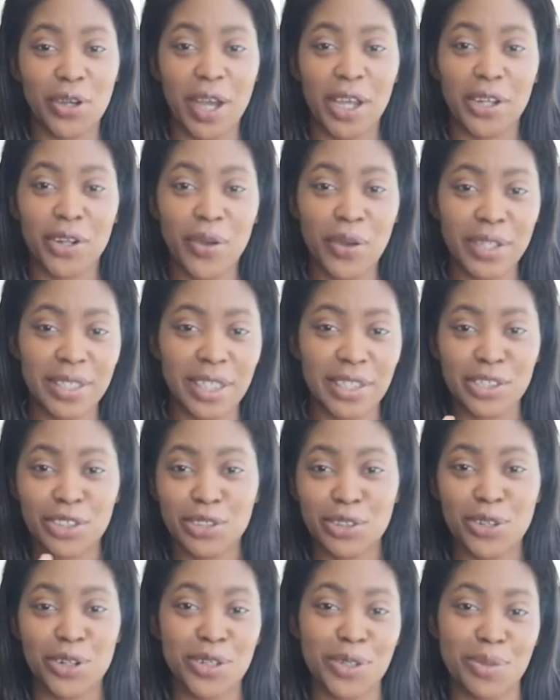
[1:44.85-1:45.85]
I know it doesn't
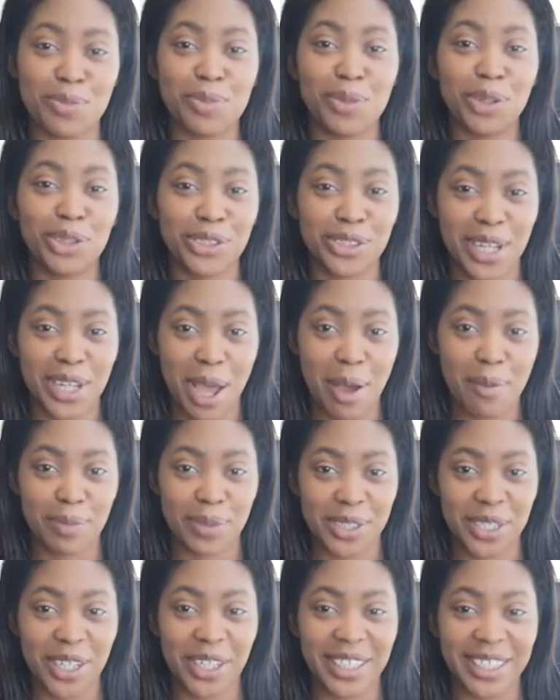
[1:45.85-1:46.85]
look the most
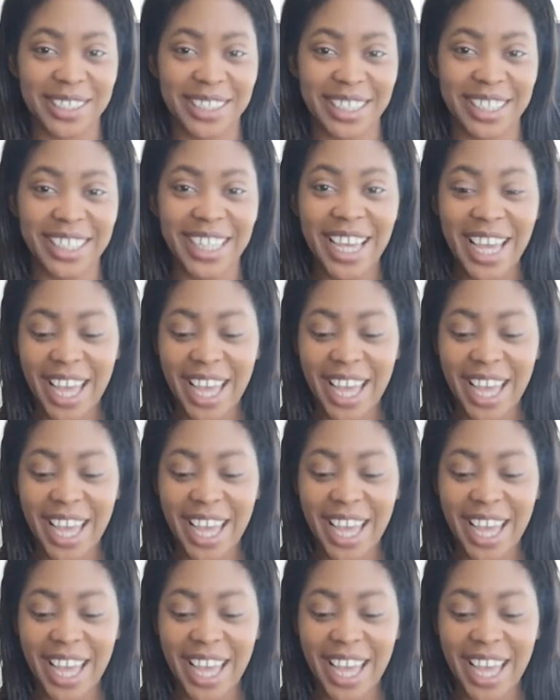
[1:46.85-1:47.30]
appetizing.